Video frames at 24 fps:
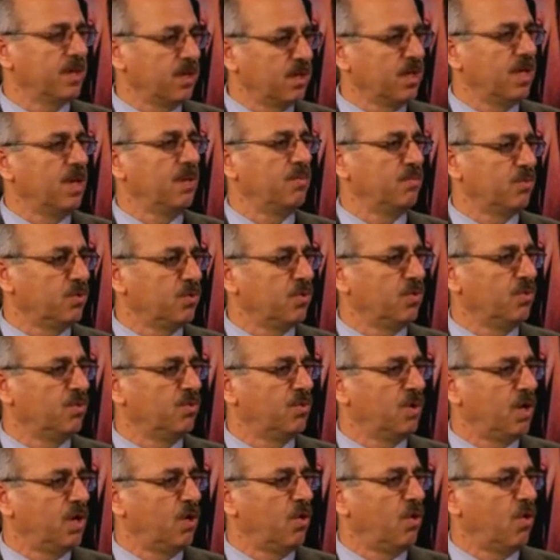them
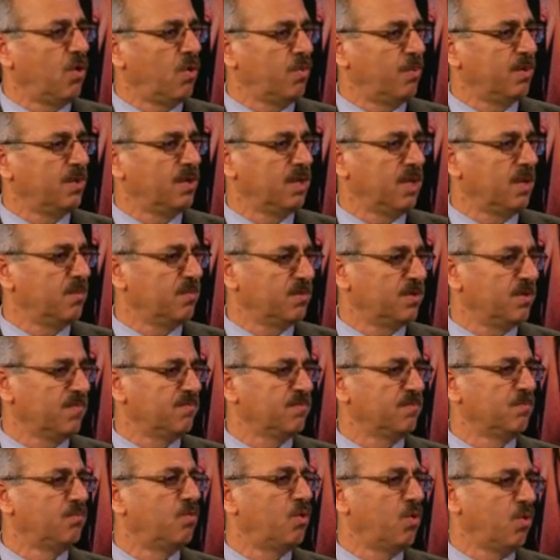to open
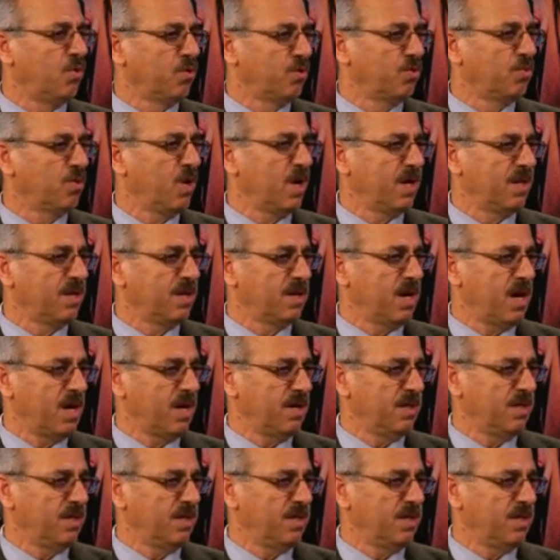themselves more to other ideas.